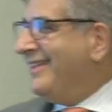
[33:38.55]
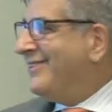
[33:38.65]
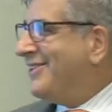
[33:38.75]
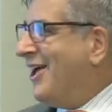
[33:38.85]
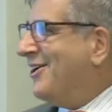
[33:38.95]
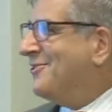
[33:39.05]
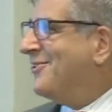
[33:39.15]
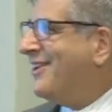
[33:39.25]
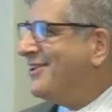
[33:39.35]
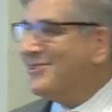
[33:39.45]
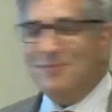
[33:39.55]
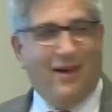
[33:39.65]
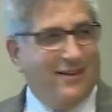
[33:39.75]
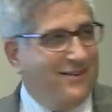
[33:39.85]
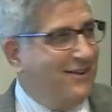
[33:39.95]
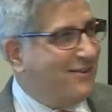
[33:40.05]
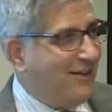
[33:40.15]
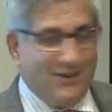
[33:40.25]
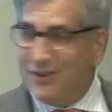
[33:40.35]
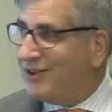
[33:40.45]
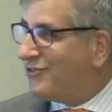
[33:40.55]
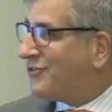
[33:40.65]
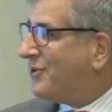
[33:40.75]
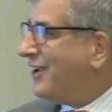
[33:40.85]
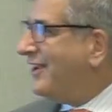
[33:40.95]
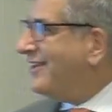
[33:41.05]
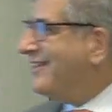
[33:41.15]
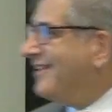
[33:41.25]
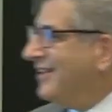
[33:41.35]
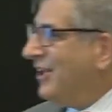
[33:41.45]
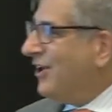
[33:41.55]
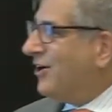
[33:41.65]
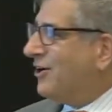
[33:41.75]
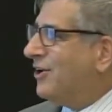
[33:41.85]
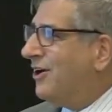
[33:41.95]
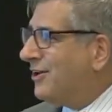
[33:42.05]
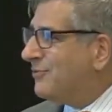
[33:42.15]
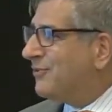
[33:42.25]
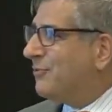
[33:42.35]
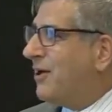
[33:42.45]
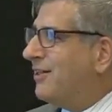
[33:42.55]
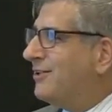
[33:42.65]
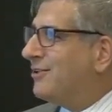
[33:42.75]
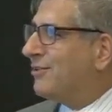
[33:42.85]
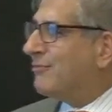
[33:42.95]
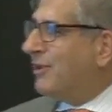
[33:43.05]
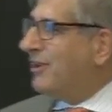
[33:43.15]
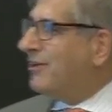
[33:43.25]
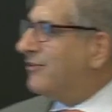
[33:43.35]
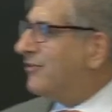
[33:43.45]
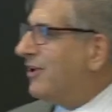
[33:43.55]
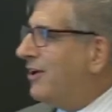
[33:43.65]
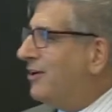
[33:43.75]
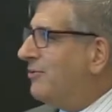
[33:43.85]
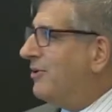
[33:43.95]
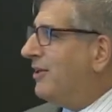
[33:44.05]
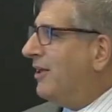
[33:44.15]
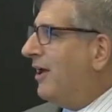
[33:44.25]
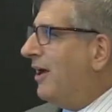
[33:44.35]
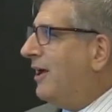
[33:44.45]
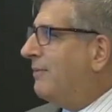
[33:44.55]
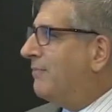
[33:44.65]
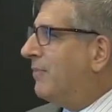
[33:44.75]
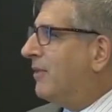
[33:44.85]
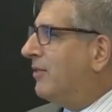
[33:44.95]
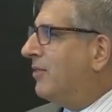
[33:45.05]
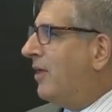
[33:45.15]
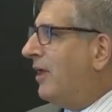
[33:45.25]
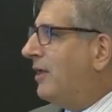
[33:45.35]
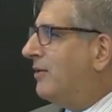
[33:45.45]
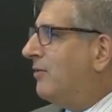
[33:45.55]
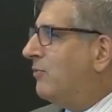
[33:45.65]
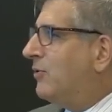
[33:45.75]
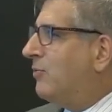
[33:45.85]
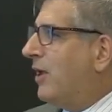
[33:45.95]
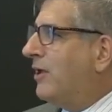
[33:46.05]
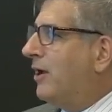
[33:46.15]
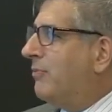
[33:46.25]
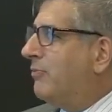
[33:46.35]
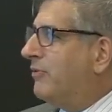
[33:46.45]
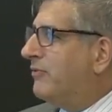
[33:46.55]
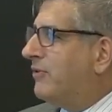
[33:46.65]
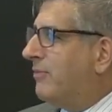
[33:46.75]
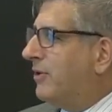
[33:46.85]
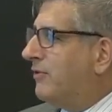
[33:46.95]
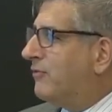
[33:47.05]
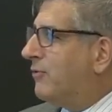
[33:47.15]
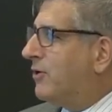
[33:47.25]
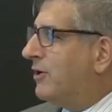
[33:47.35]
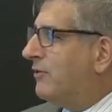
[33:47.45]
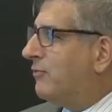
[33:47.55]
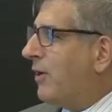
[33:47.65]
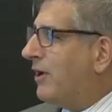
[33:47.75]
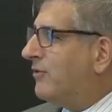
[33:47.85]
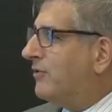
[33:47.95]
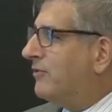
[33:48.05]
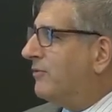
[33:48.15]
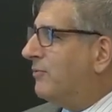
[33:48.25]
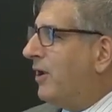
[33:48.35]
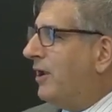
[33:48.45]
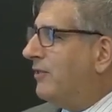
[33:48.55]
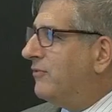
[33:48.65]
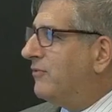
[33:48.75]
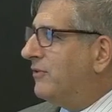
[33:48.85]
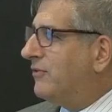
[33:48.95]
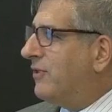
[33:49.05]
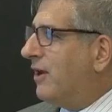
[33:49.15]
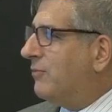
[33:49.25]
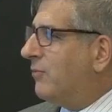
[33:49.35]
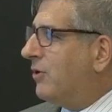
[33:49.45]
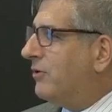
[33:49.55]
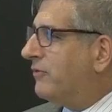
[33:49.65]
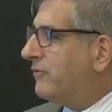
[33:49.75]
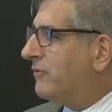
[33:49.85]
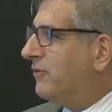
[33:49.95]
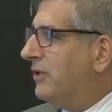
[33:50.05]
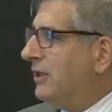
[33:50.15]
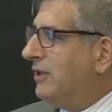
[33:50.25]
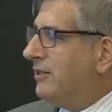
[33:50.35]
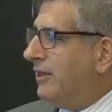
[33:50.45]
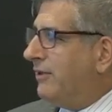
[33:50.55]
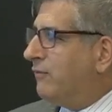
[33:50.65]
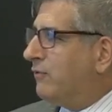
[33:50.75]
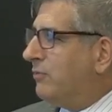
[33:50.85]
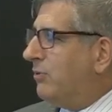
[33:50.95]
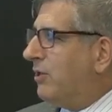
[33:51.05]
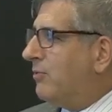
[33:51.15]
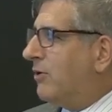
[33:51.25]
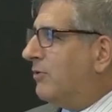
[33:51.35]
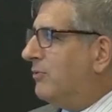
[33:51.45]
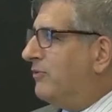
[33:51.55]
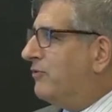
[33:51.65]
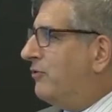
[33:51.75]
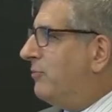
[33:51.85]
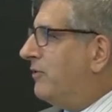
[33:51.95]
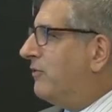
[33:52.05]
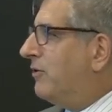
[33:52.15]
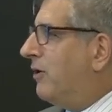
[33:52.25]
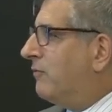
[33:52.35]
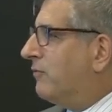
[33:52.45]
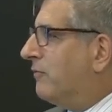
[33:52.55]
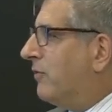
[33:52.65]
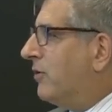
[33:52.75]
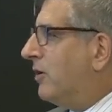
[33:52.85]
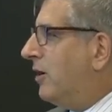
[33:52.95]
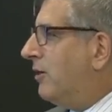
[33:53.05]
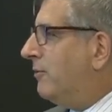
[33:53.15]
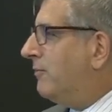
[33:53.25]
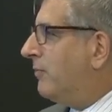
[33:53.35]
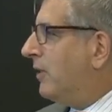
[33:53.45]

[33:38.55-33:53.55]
so here's my detailed history. Her gut was well until 3 years ago. Then would wake up with stomach soreness, waxes and wanes. It's not worse. Last full blood work was 2 months ago for vertigo.